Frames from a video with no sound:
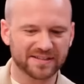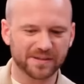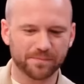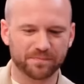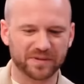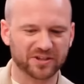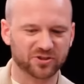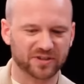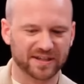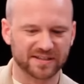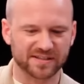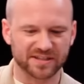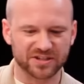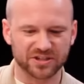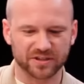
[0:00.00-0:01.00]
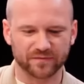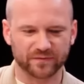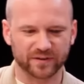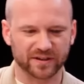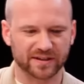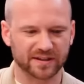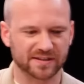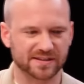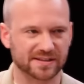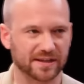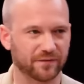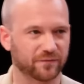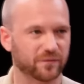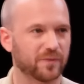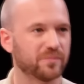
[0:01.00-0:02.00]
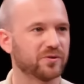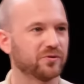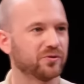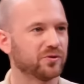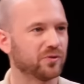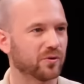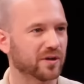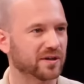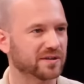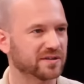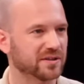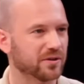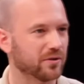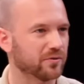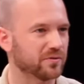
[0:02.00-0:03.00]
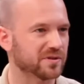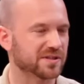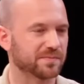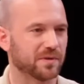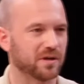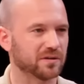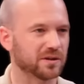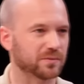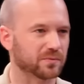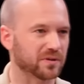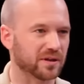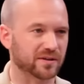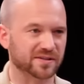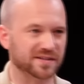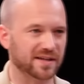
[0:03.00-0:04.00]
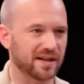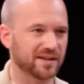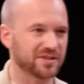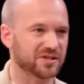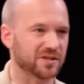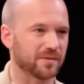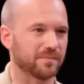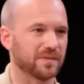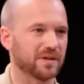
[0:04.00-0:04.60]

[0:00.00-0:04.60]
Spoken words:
It's a big transition for a kid, say, from New York to go to a small liberal arts college in the